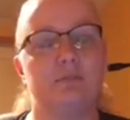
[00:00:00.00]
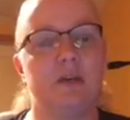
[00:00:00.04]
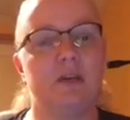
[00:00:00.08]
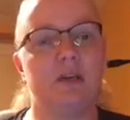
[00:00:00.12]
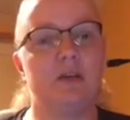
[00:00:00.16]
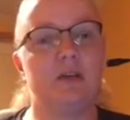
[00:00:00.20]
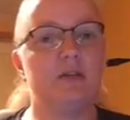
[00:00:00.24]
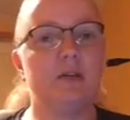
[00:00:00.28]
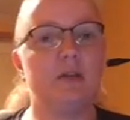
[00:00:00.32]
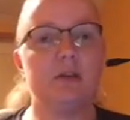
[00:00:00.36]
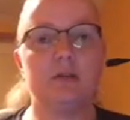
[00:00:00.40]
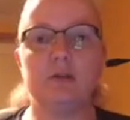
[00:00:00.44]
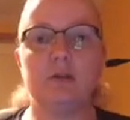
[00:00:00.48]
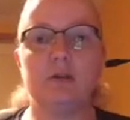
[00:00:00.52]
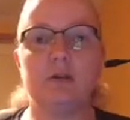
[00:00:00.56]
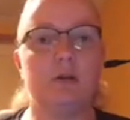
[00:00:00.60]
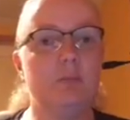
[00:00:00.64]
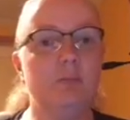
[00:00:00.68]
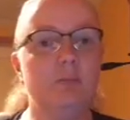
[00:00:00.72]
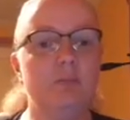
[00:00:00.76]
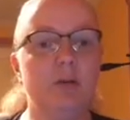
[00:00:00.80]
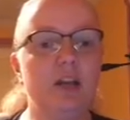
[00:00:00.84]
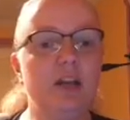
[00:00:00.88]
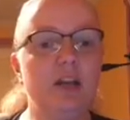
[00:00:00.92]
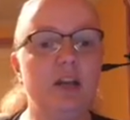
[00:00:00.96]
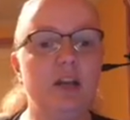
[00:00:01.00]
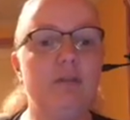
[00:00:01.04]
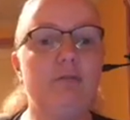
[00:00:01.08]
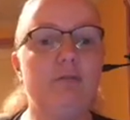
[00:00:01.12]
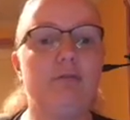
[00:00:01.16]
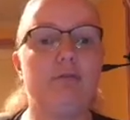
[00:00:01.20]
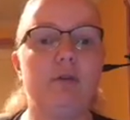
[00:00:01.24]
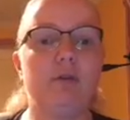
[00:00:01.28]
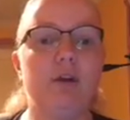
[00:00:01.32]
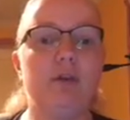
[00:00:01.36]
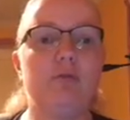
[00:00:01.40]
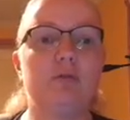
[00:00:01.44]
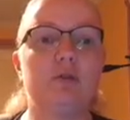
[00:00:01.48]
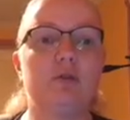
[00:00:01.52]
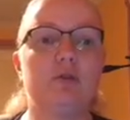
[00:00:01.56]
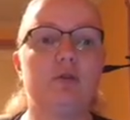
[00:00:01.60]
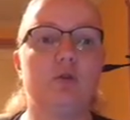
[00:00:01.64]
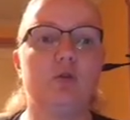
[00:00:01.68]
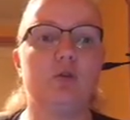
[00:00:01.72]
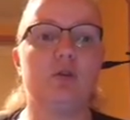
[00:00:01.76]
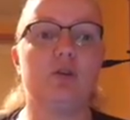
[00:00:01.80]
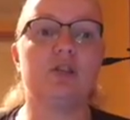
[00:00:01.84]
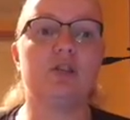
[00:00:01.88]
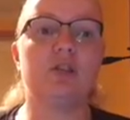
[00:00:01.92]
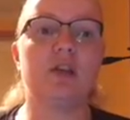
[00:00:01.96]
because that's a completely free
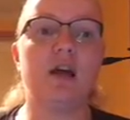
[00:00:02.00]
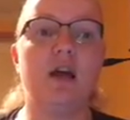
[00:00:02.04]
resource,